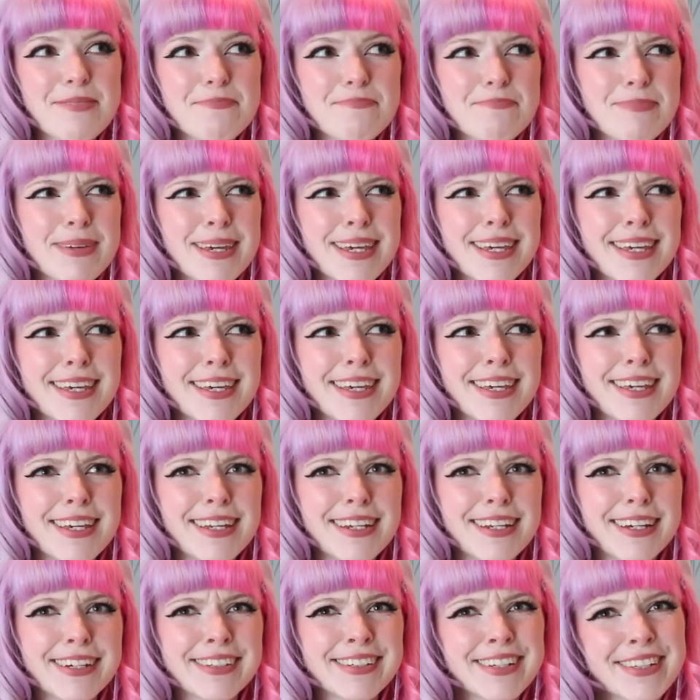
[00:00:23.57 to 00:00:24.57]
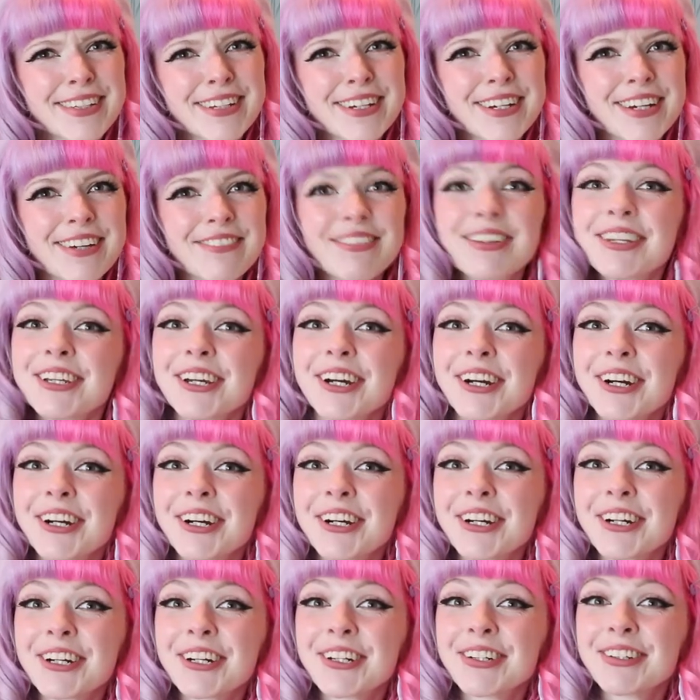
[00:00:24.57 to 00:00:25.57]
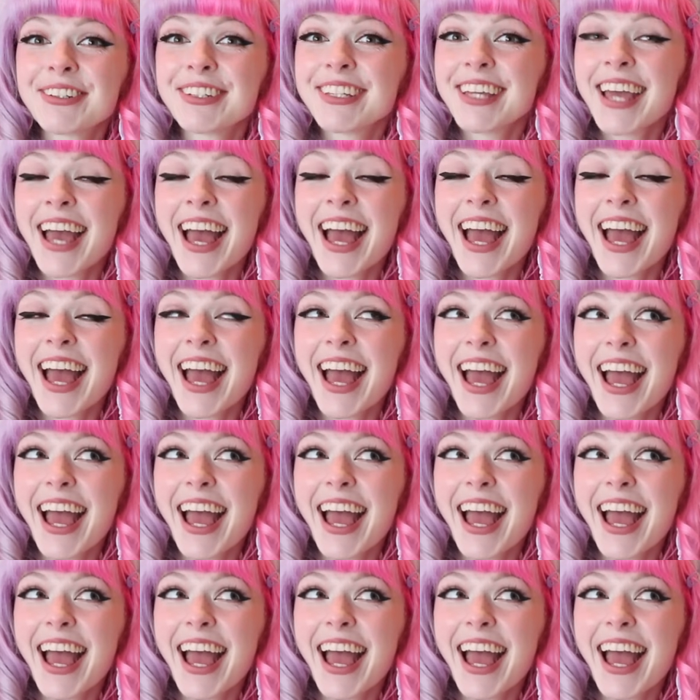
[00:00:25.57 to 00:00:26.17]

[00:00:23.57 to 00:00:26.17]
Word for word: been another video, Yay!